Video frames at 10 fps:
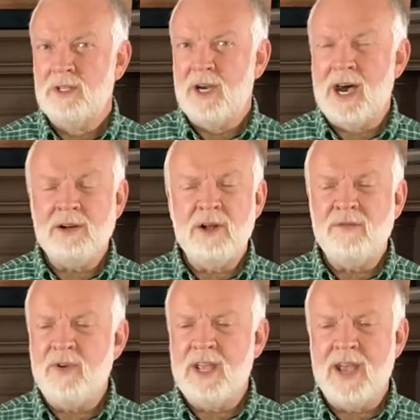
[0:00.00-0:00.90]
I don't know if
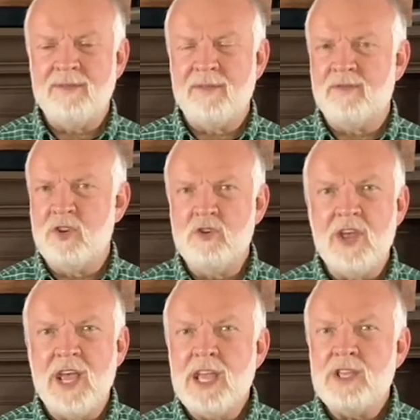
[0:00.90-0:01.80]
we have a few
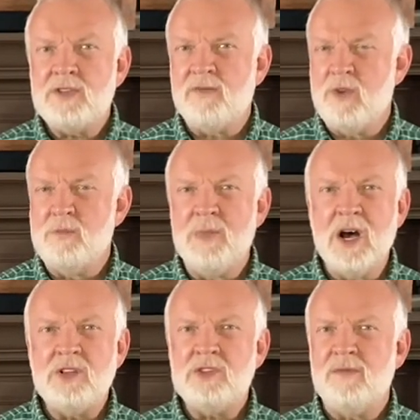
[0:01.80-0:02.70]
days, a few
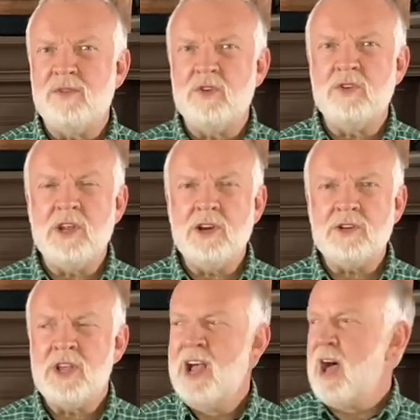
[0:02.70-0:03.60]
months, a few
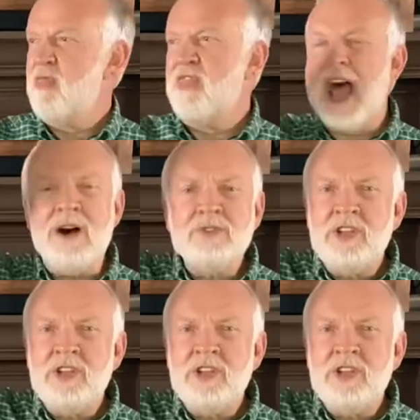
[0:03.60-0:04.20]
years, a thousand